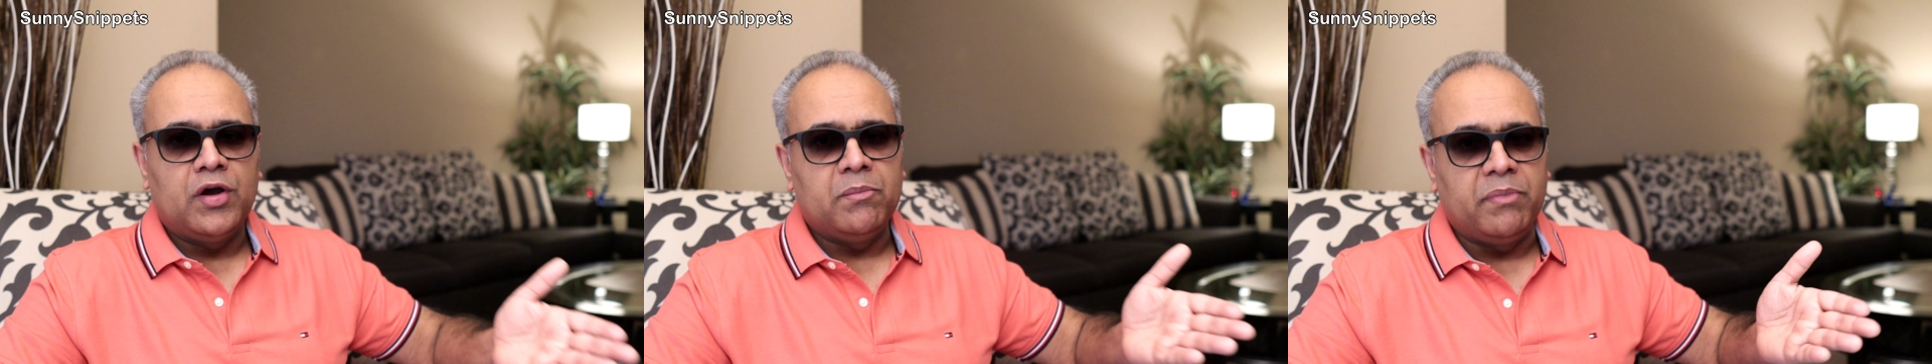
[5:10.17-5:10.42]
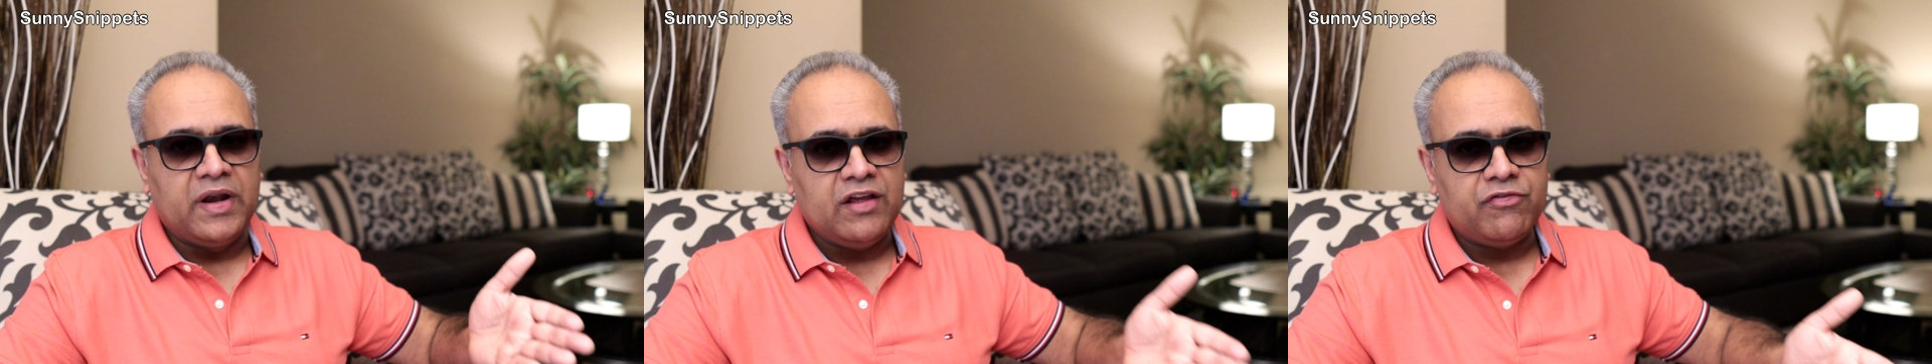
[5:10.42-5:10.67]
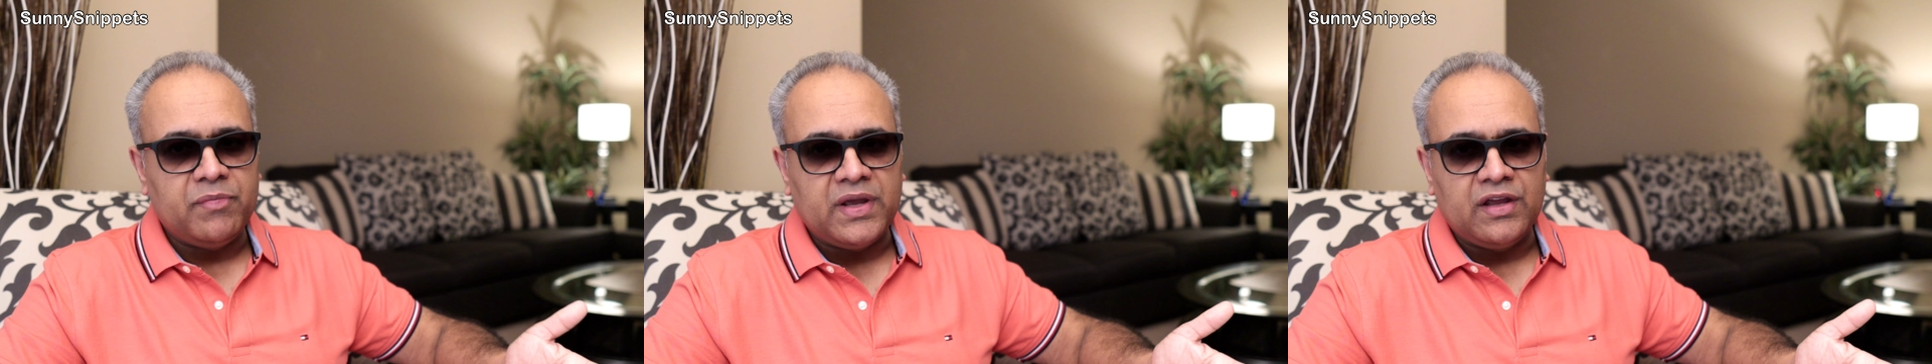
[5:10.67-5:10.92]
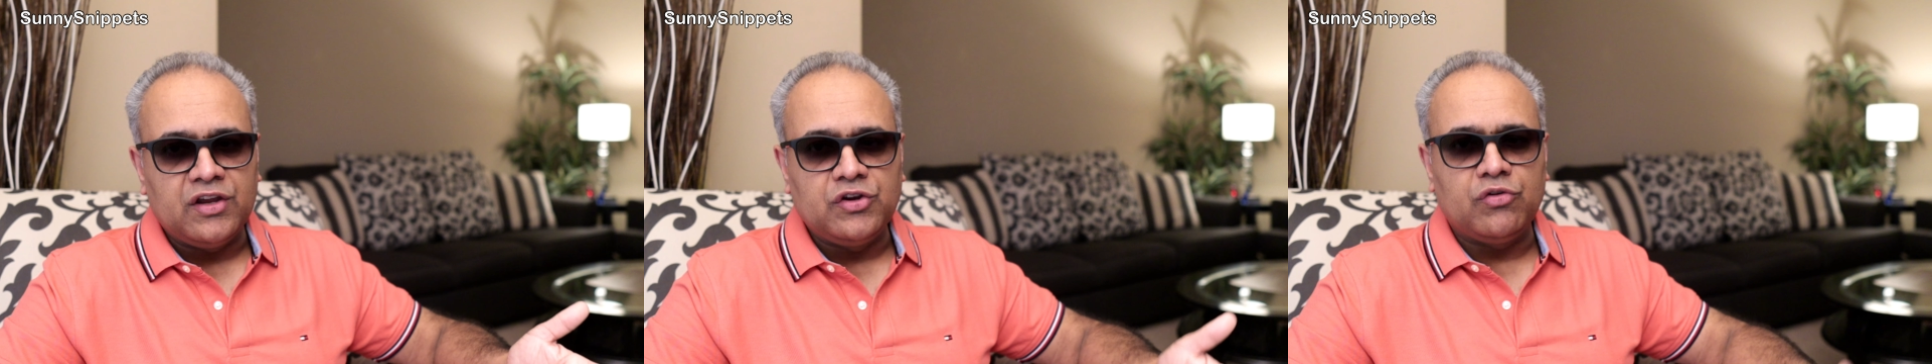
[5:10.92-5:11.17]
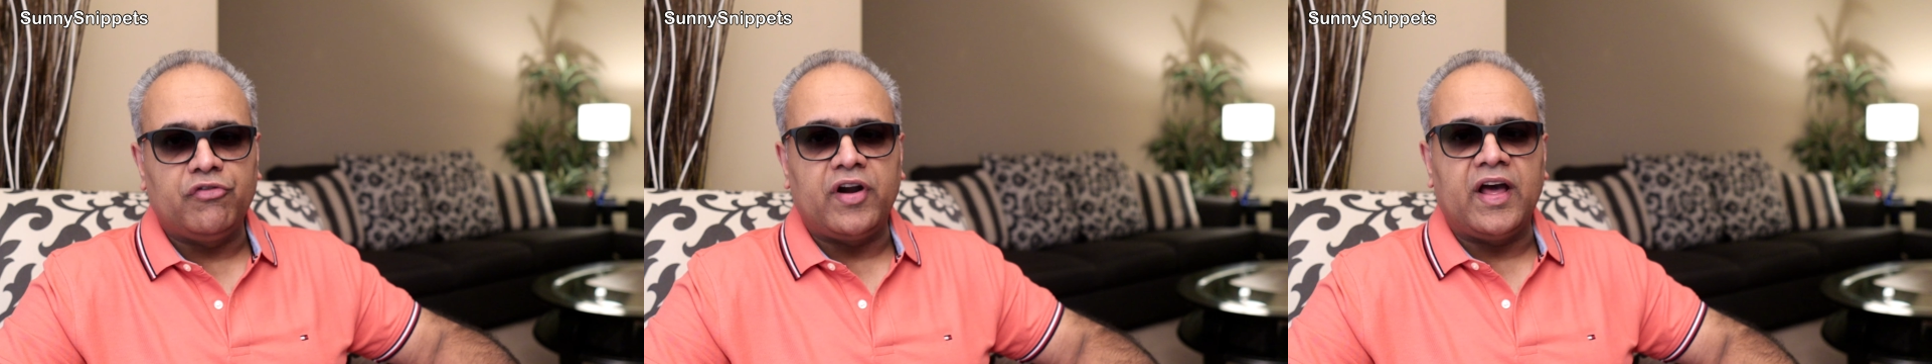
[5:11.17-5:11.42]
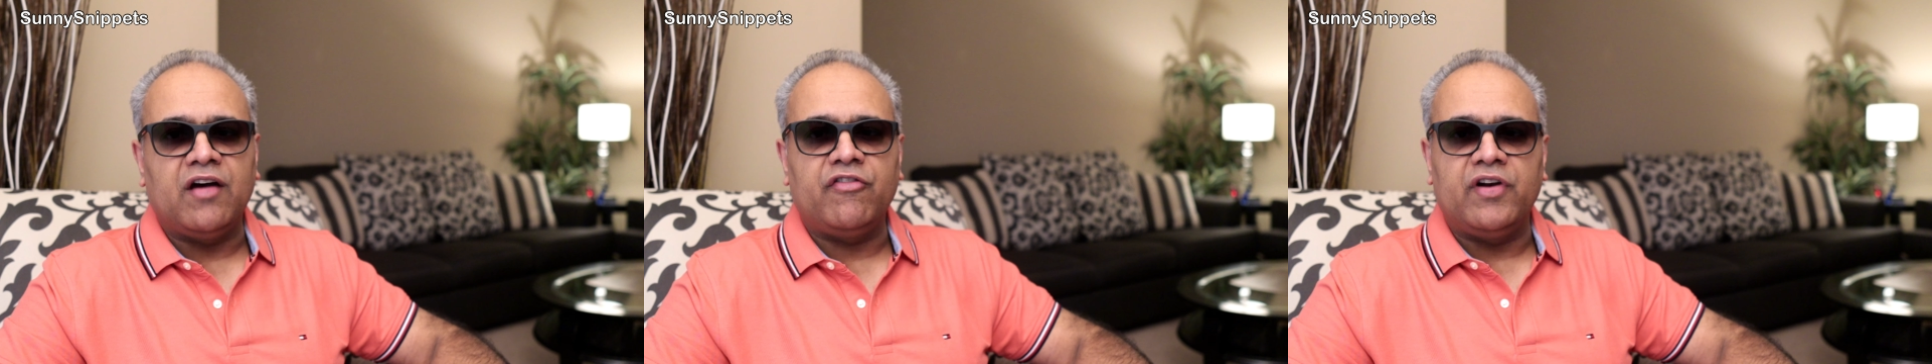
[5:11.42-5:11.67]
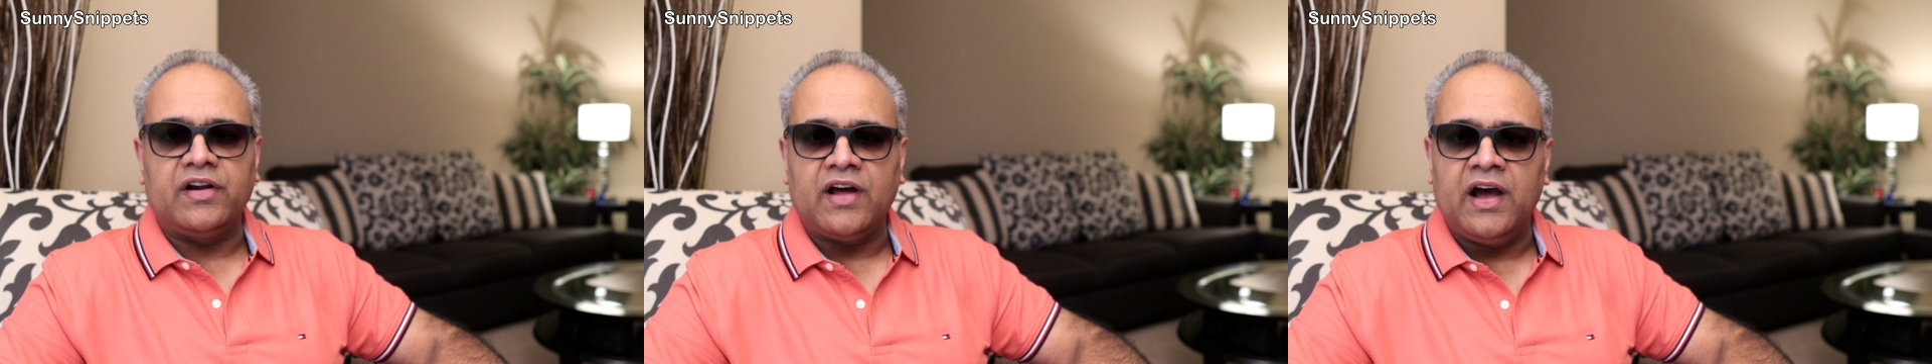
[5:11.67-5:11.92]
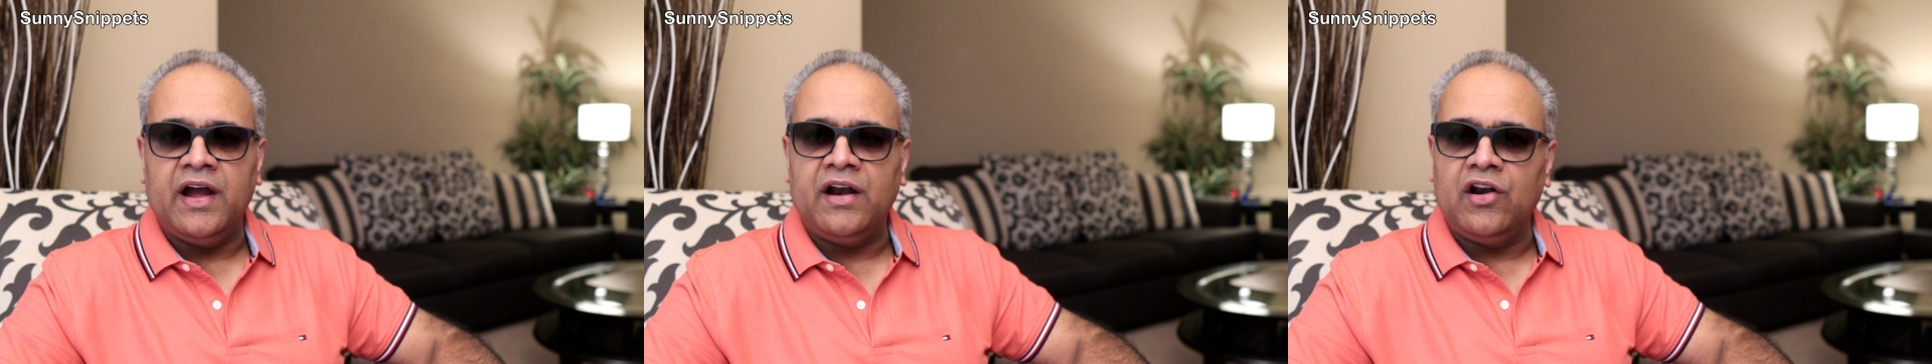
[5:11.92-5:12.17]
believe me, you would have
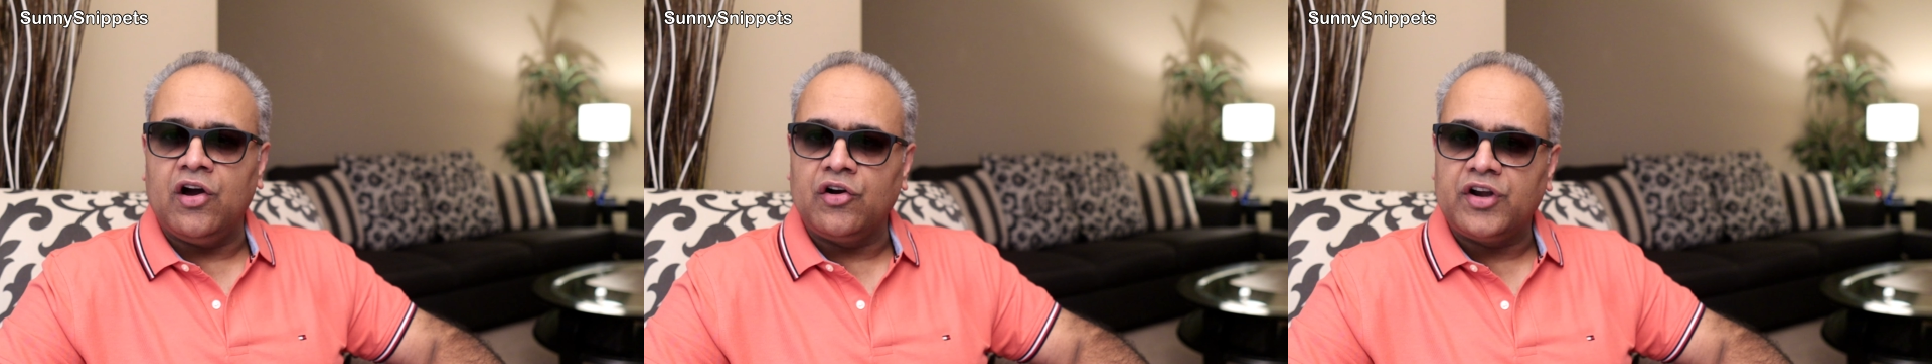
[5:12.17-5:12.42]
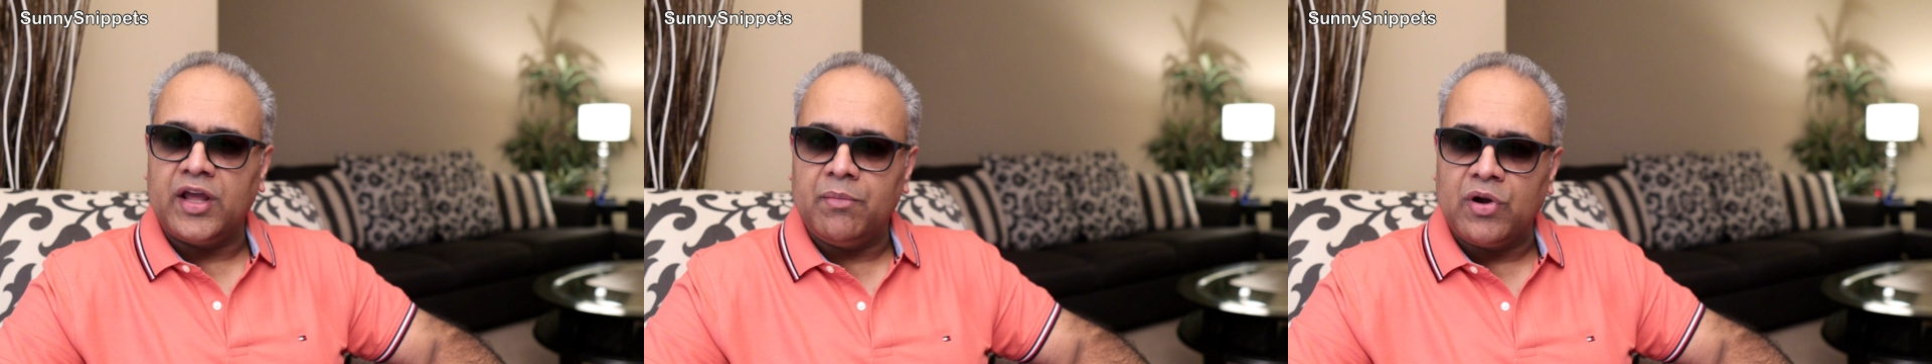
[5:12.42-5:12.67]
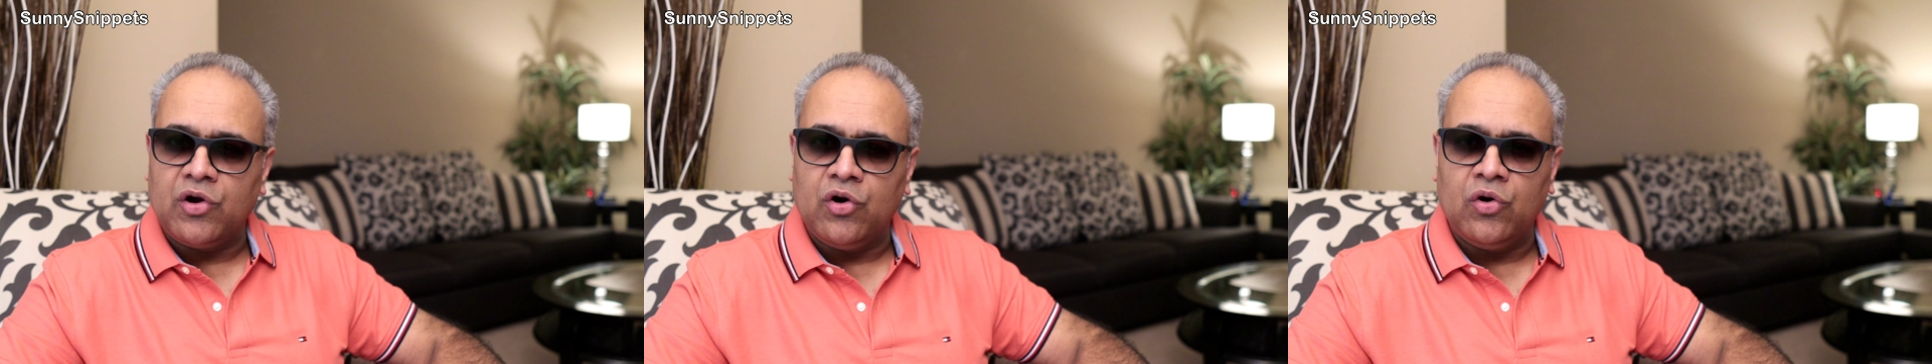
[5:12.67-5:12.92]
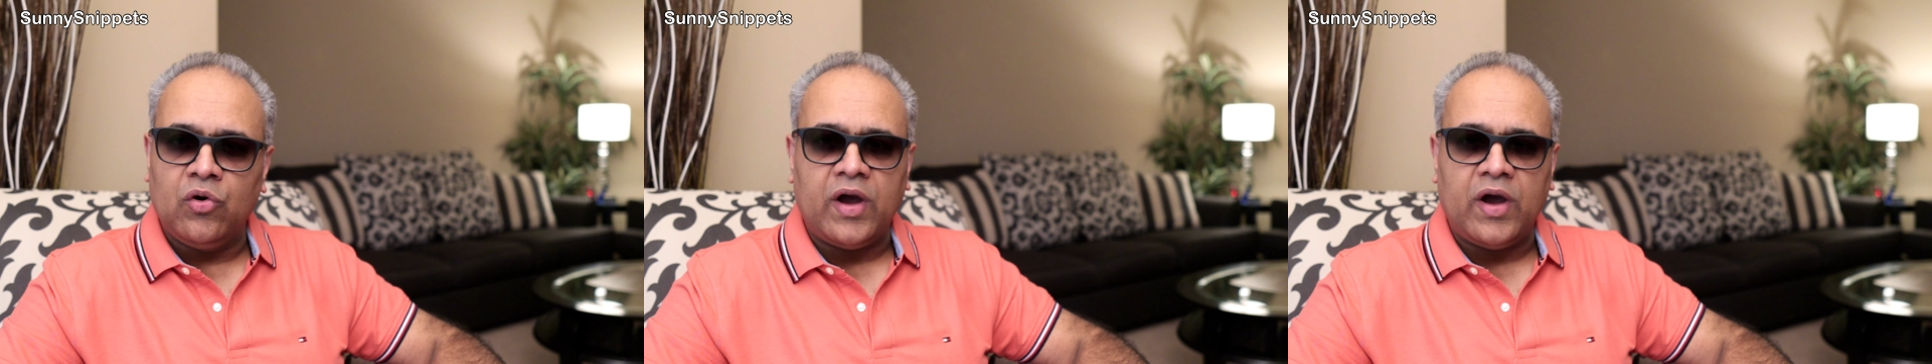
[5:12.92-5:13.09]
retired long time ago